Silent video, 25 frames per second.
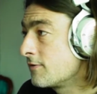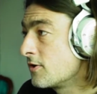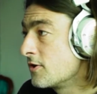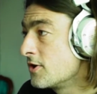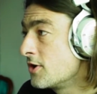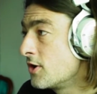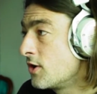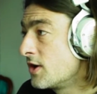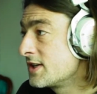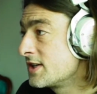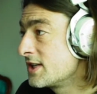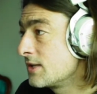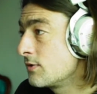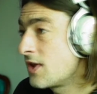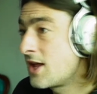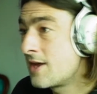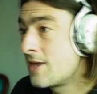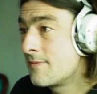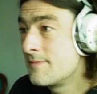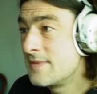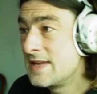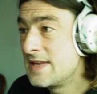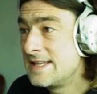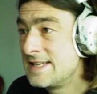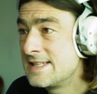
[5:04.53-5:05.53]
got no idea what
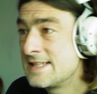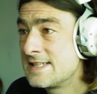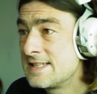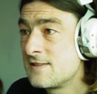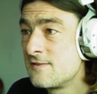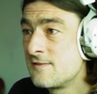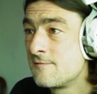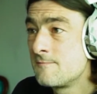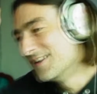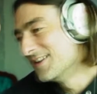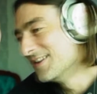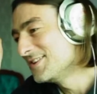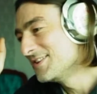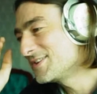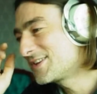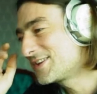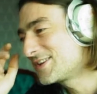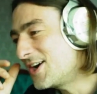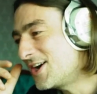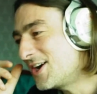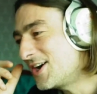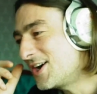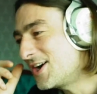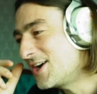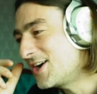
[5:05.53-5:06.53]
that means. You
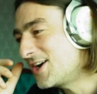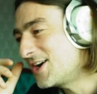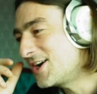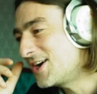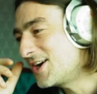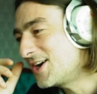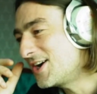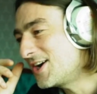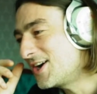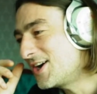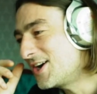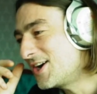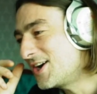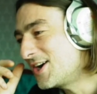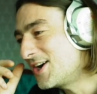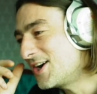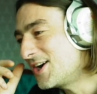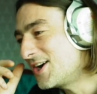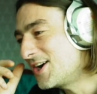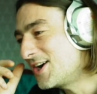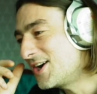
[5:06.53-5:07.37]
can't be a streamer and have your